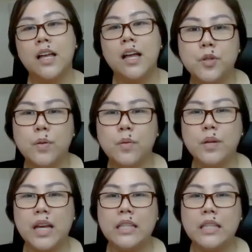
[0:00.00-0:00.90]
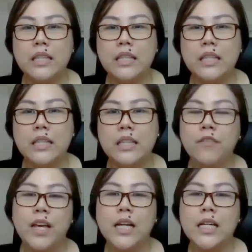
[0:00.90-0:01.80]
So it's more
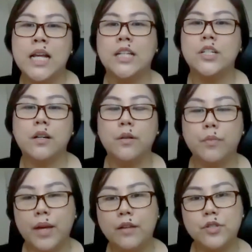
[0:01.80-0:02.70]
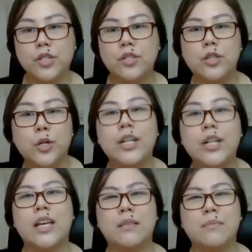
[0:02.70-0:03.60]
of like a natural way of just
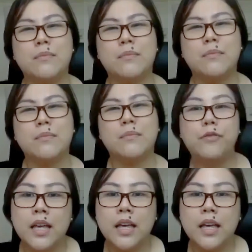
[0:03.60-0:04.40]
learning it myself.